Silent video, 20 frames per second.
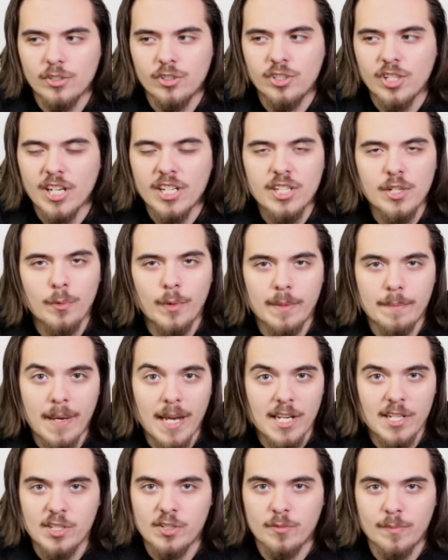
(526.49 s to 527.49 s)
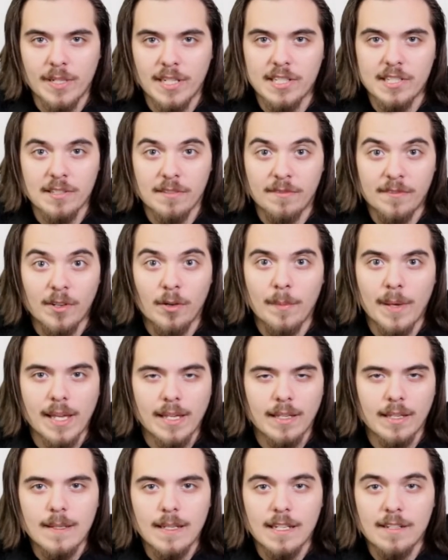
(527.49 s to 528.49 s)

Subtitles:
genuine masterpiece of filmmaking.